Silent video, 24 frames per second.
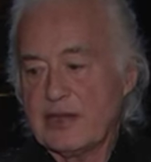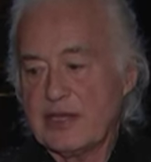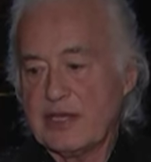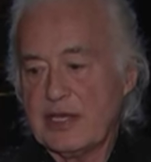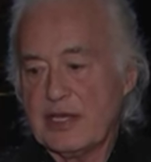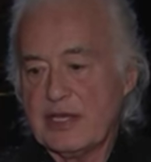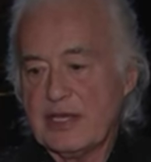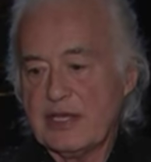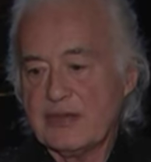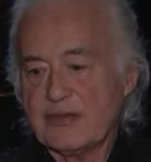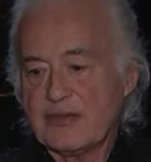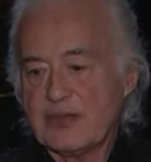uh,
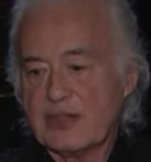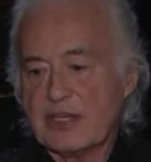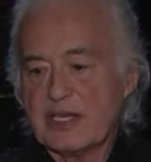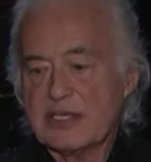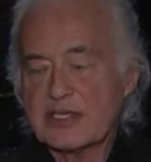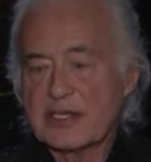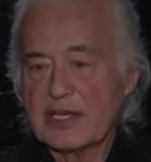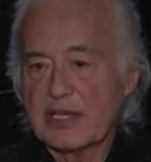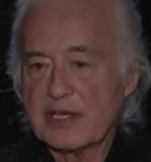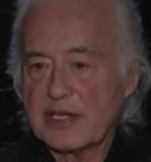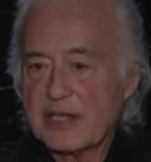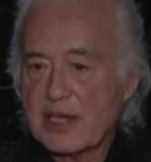it's the
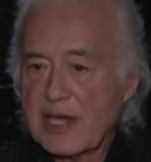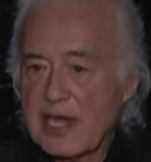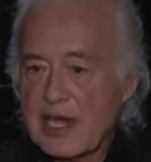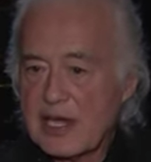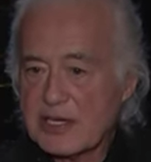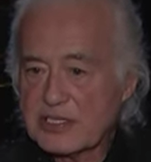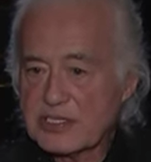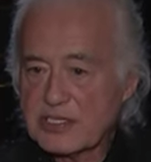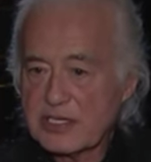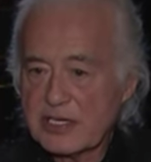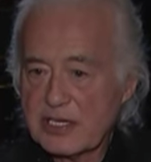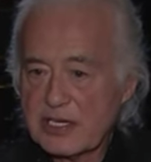guitar that
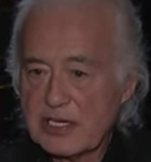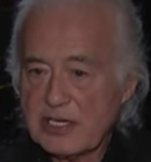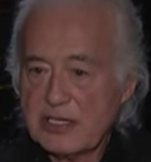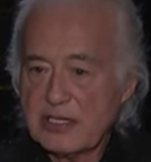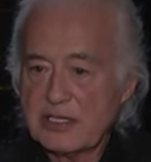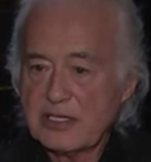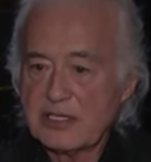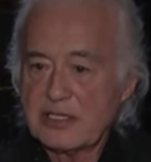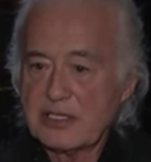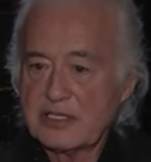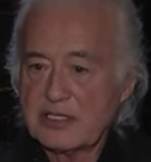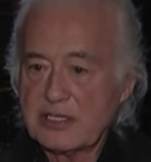
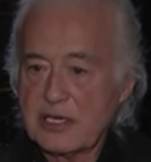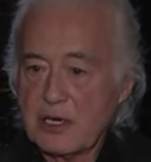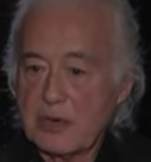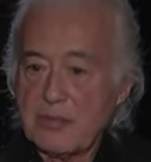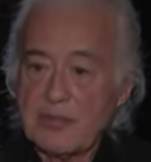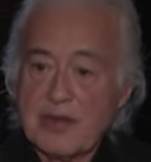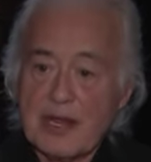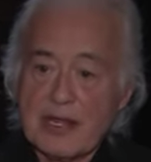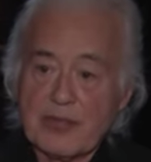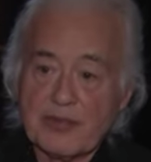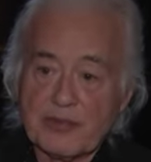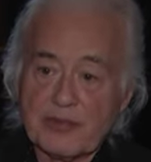actually
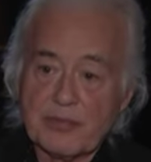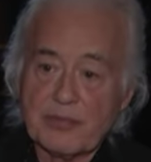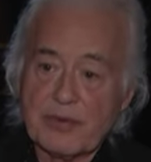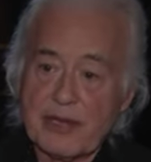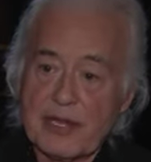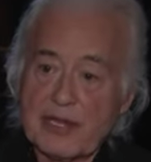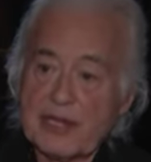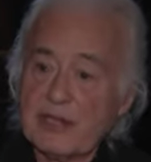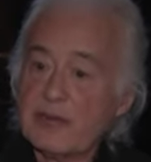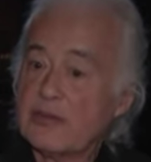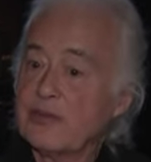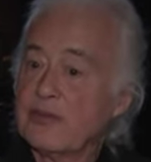culminates in
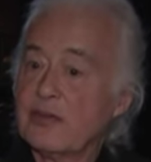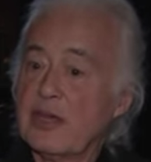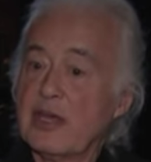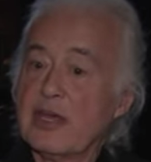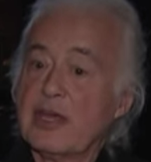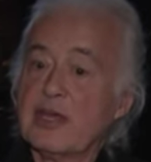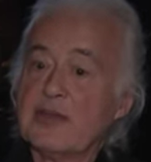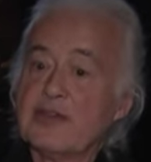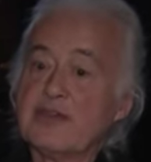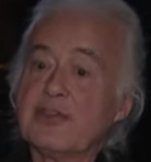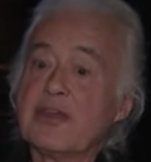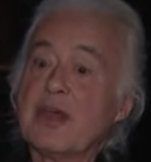playing
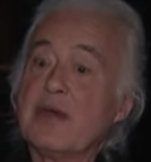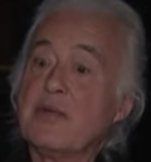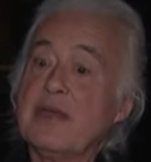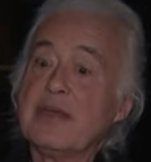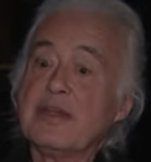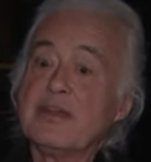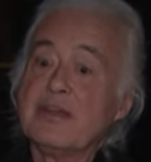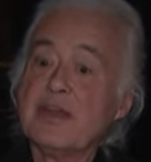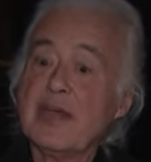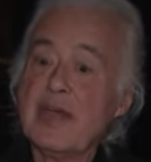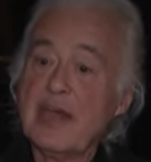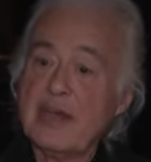uh, Stairway
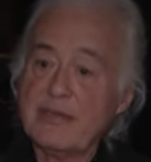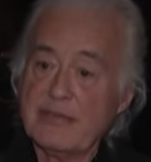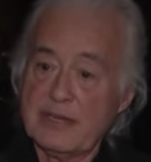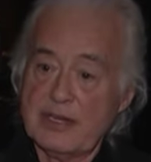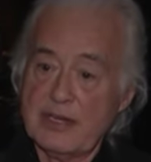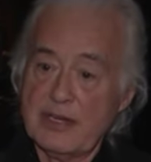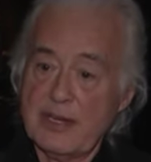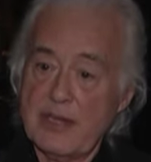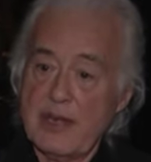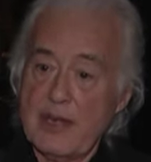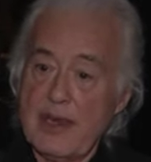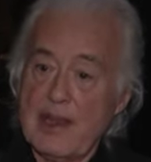to
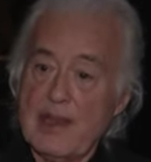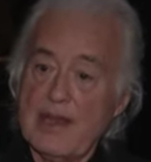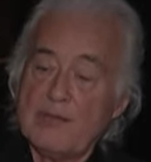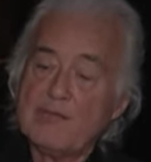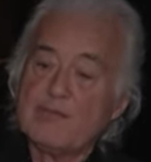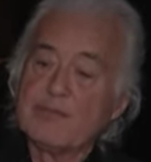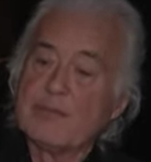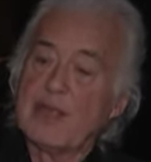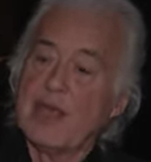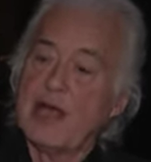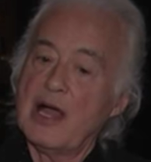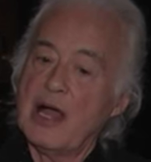Heaven.
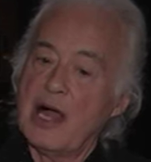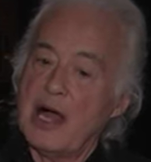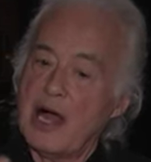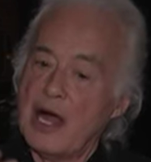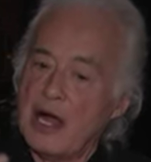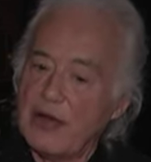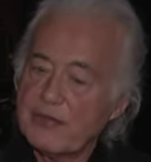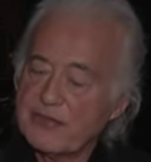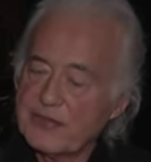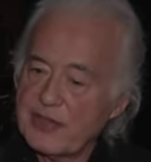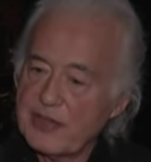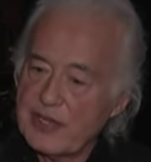
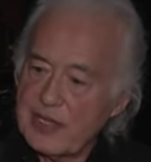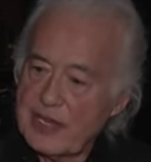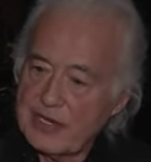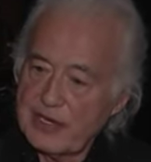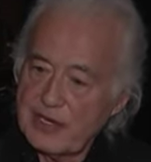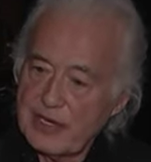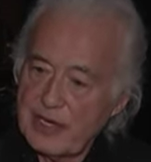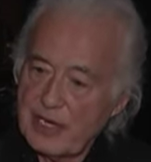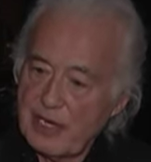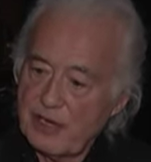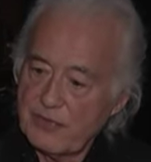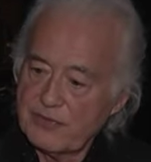After that,
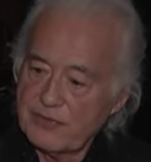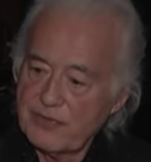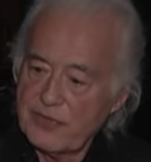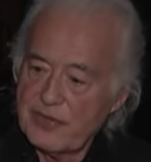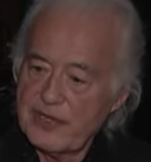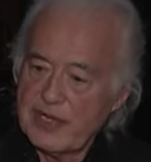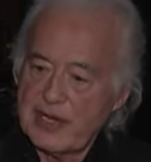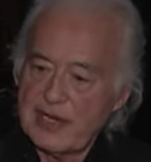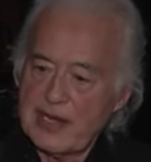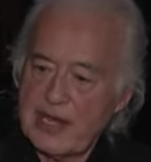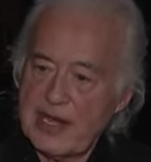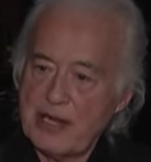after
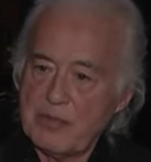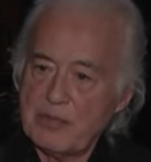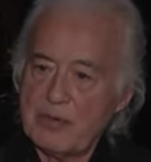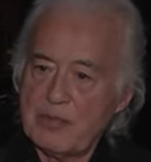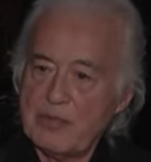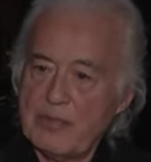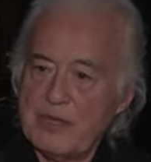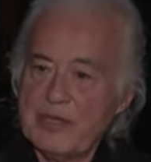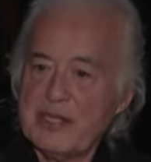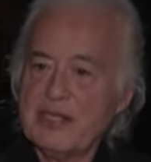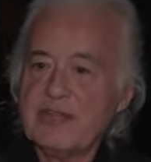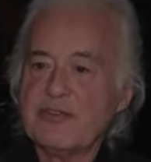that
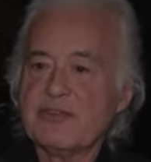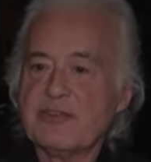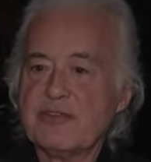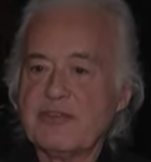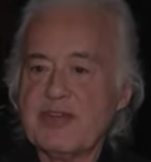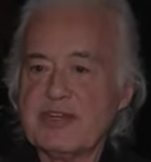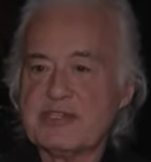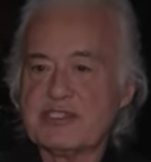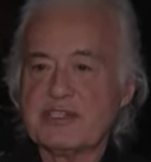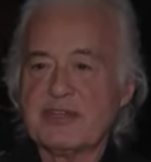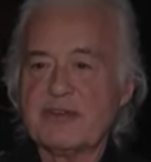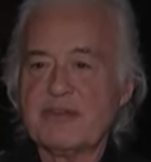album and the
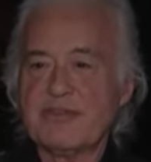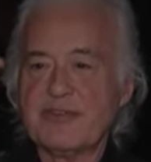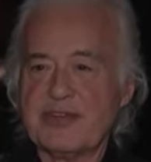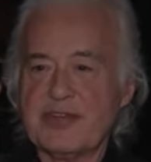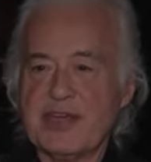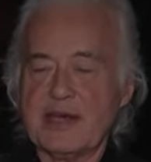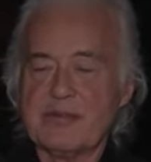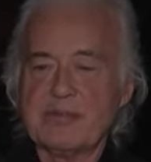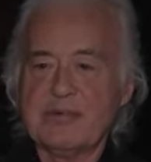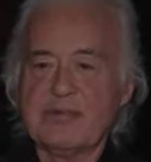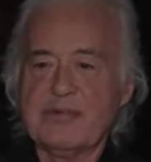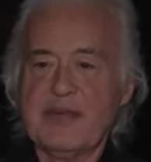intervention of the
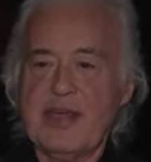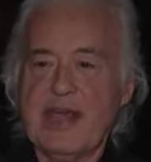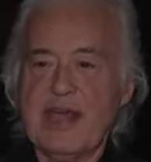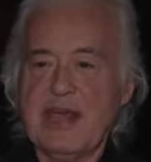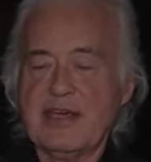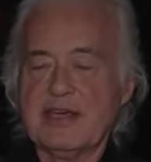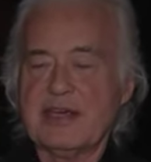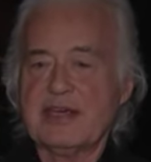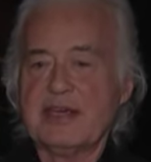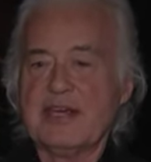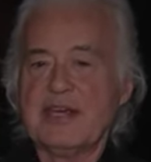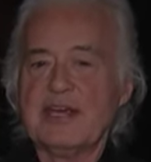double
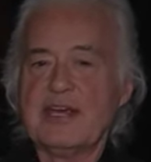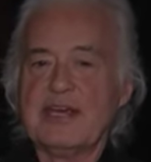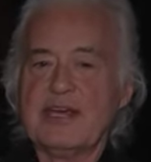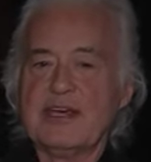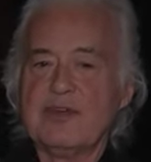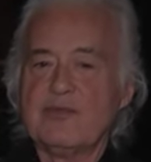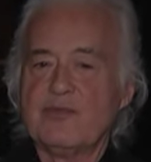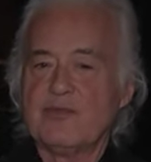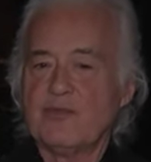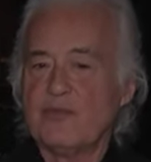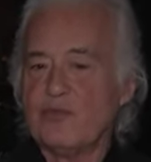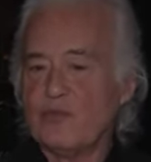neck
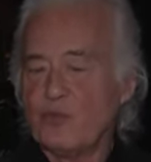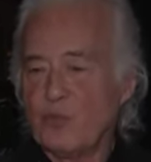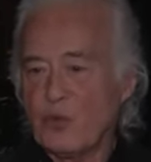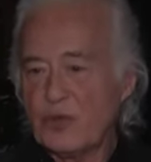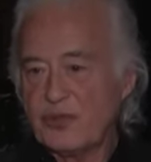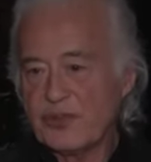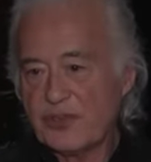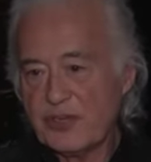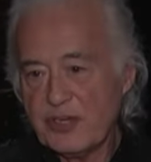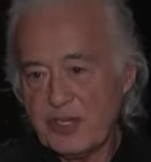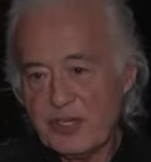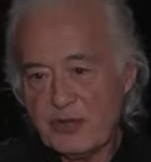
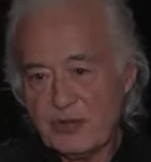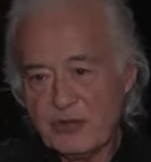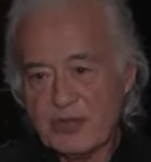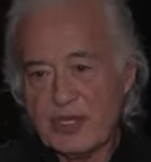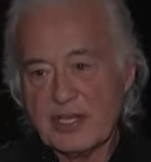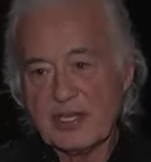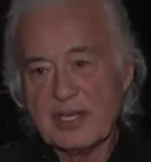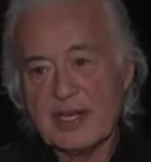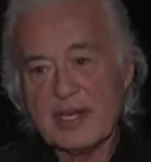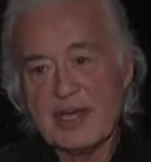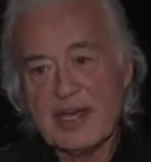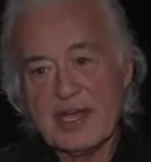was a new
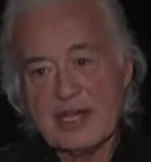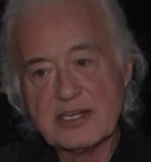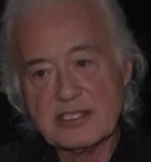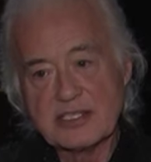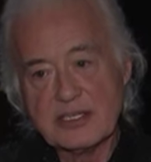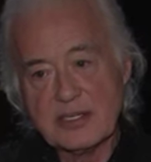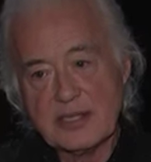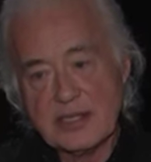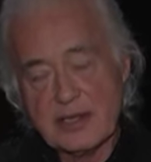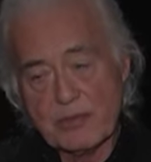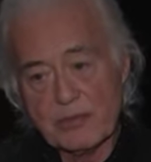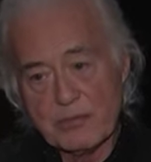thing. I
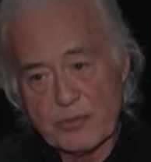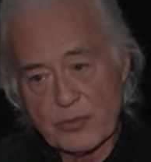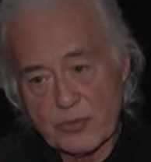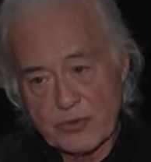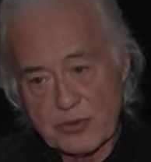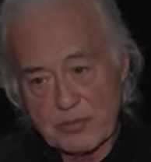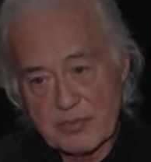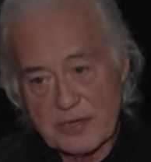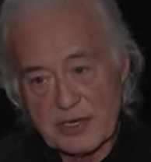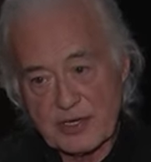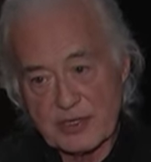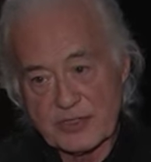actually then bought
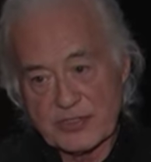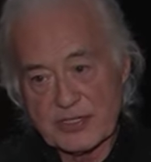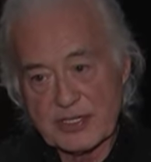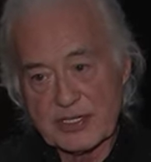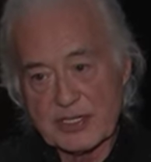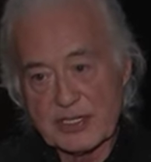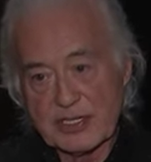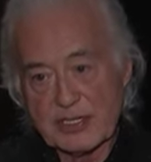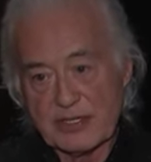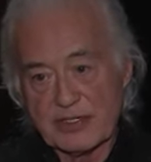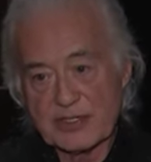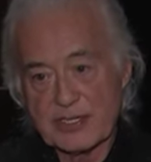a
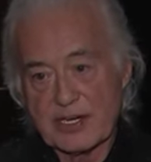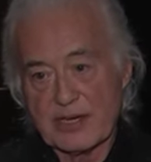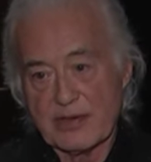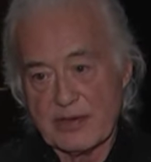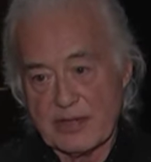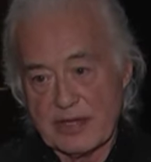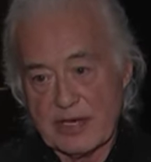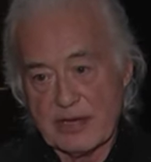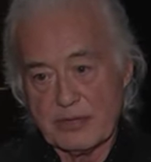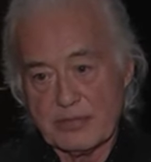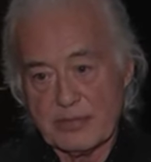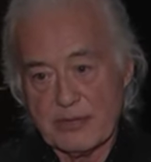Martin guitar
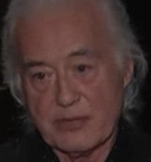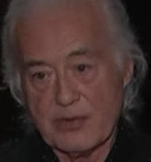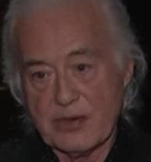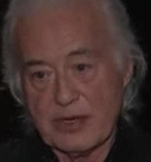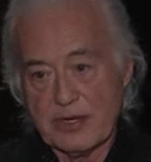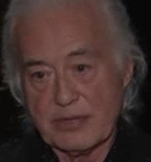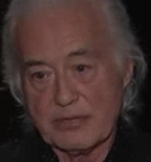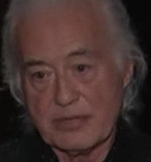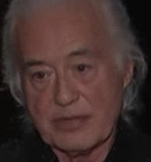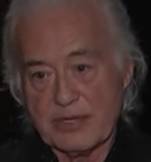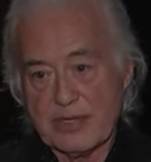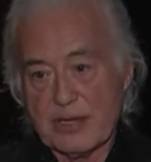at that
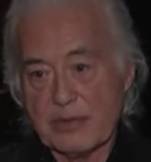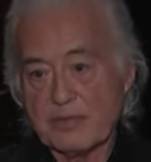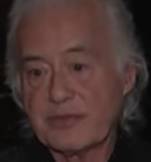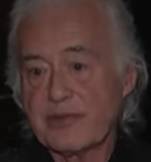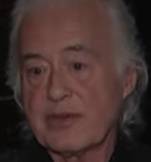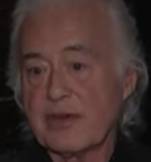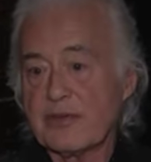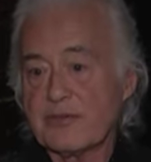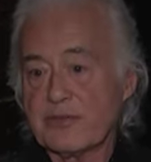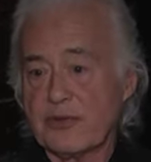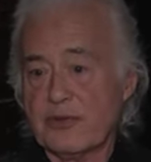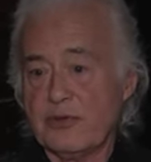point, but that was
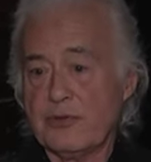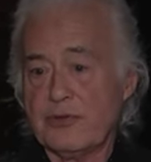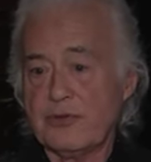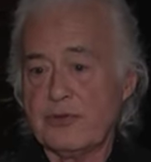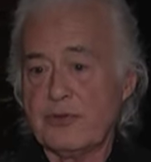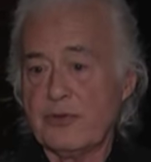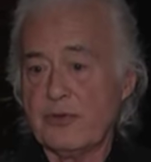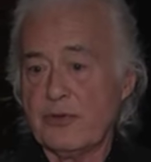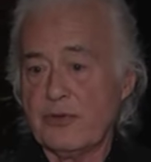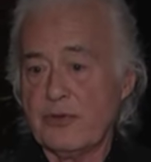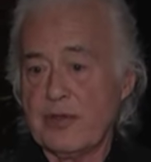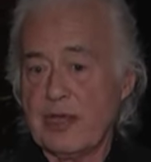after the
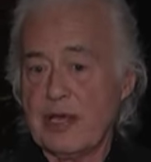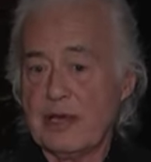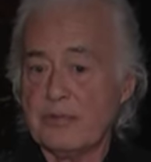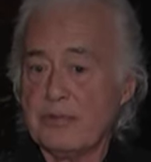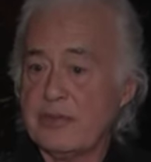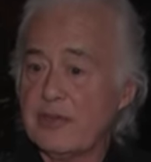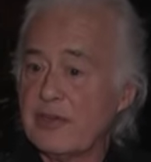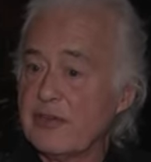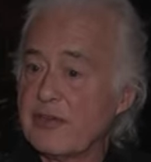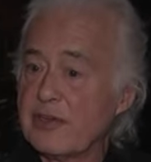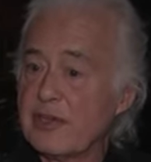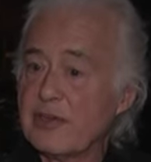fourth
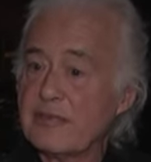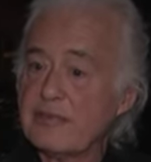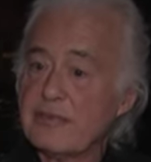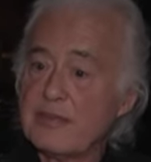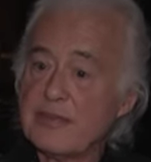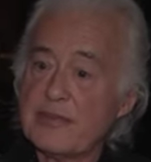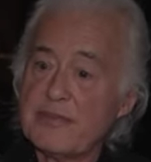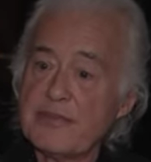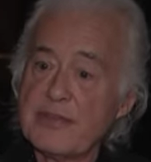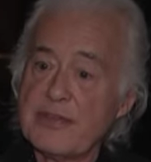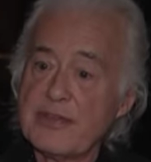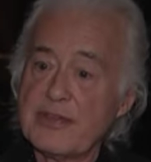album in time for
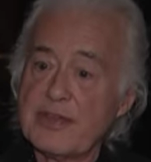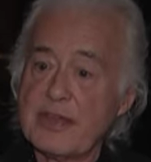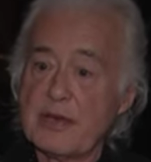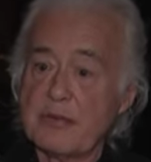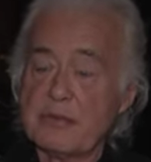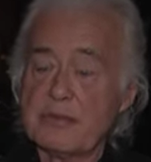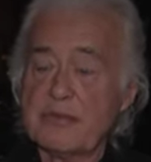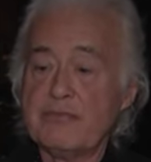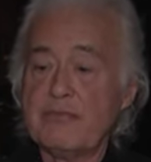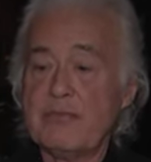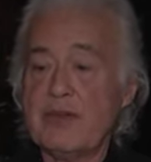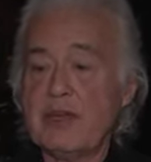the fifth album,